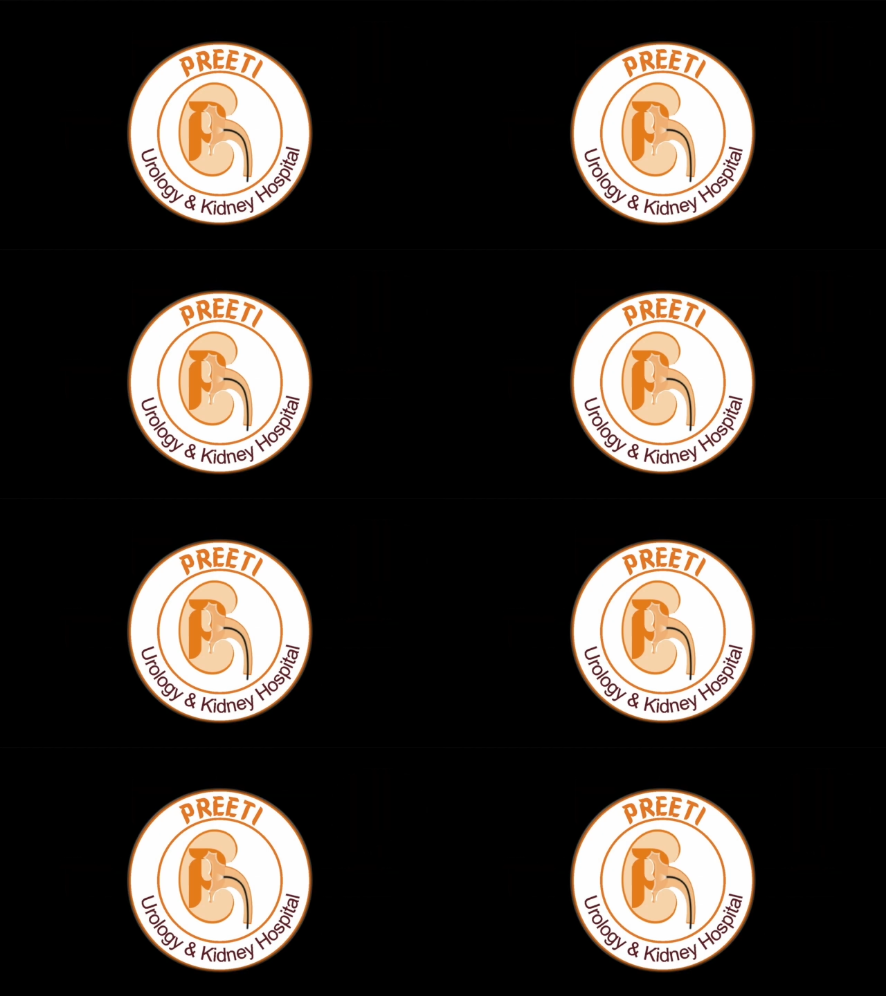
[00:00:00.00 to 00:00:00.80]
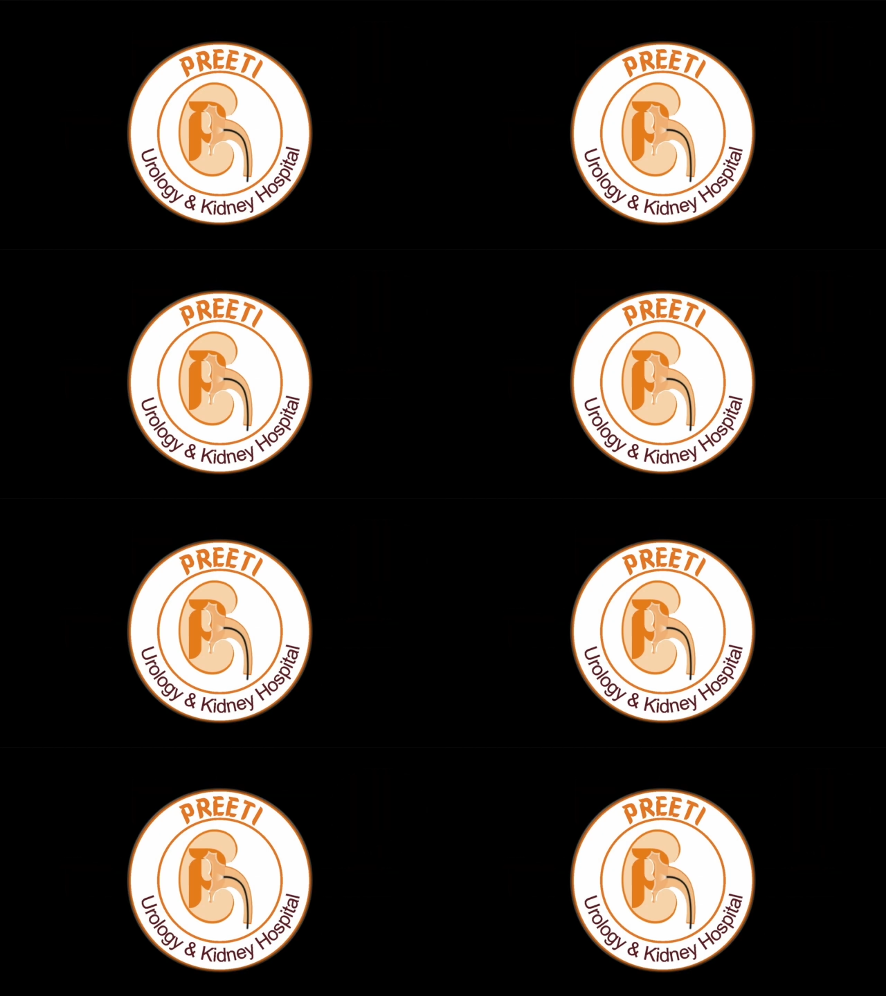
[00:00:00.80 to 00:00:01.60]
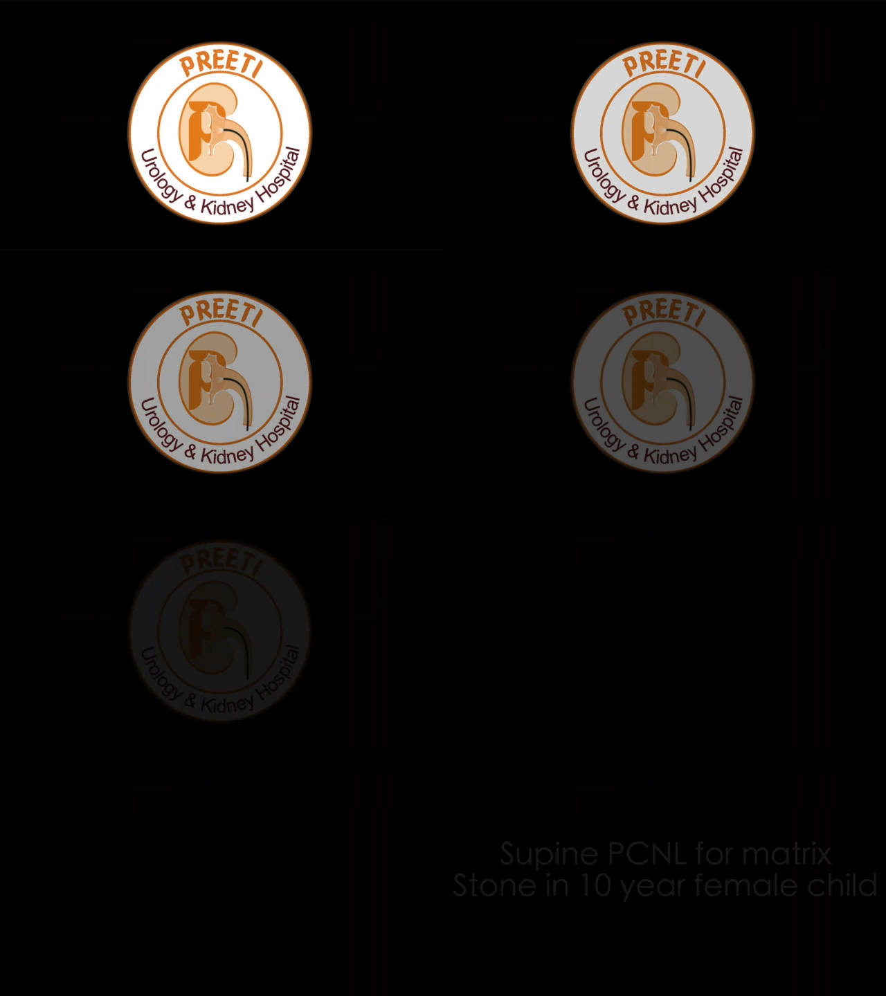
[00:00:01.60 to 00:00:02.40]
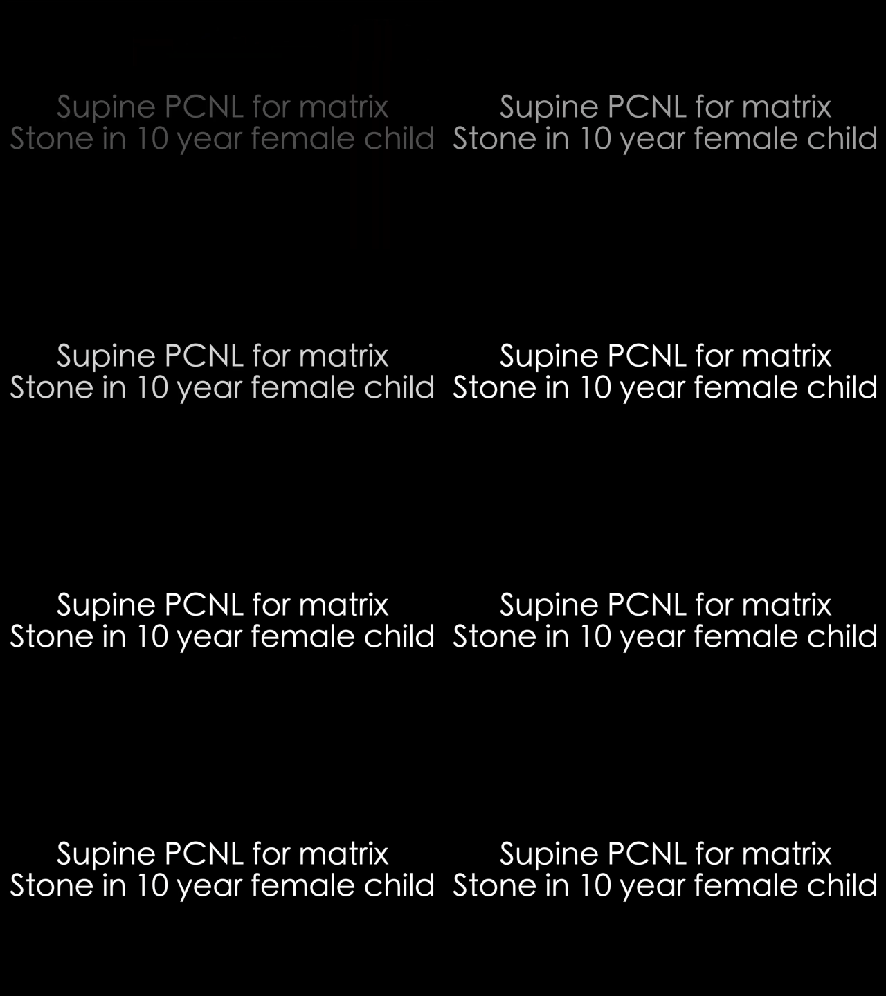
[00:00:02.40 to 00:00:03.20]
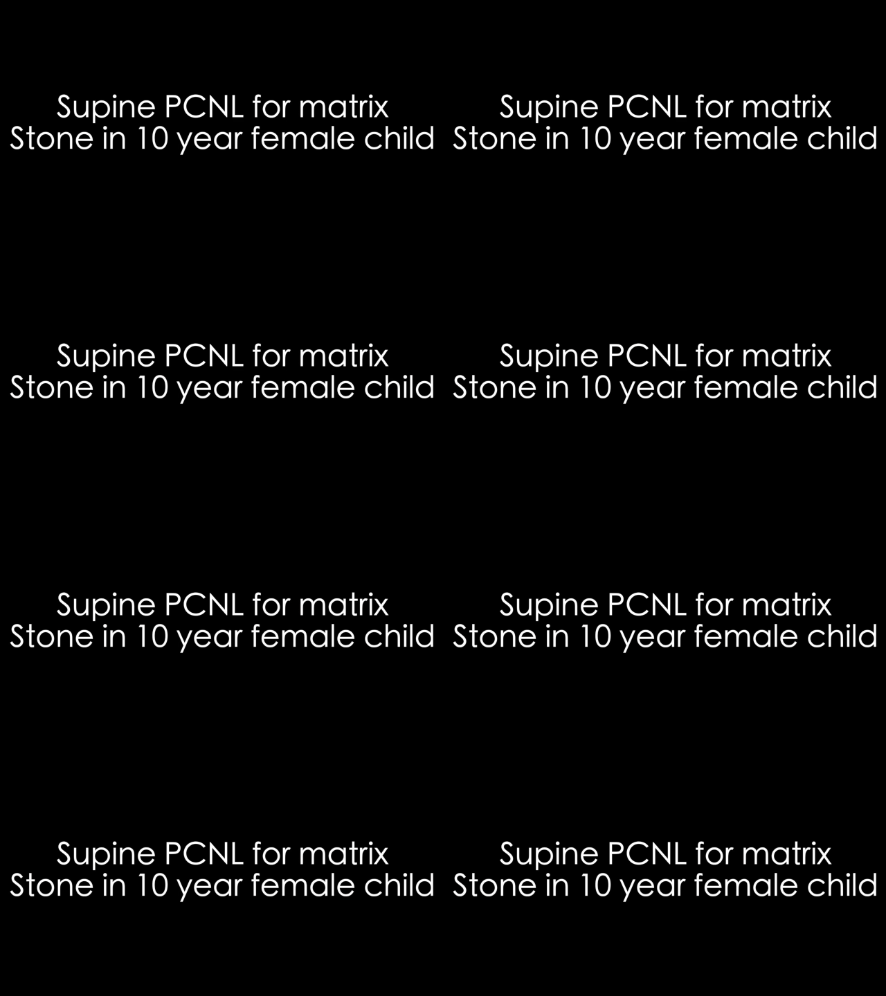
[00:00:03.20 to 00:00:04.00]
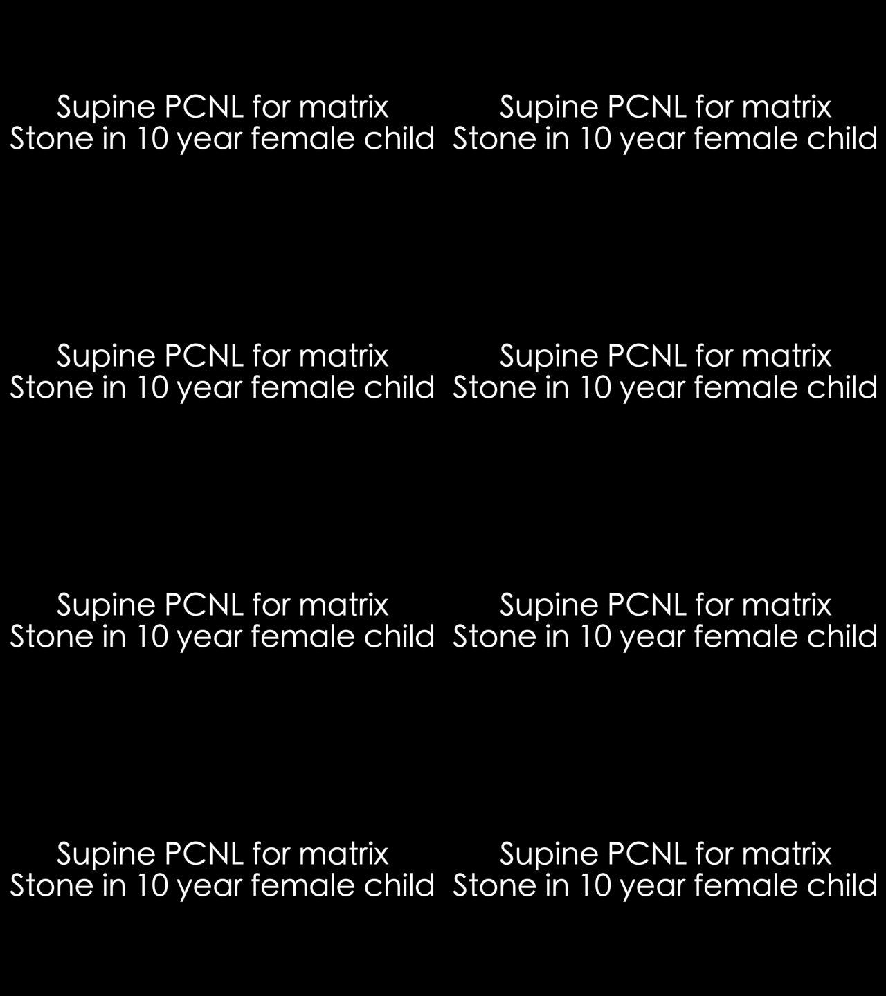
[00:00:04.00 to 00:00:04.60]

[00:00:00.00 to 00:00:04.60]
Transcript: (no speaker visible)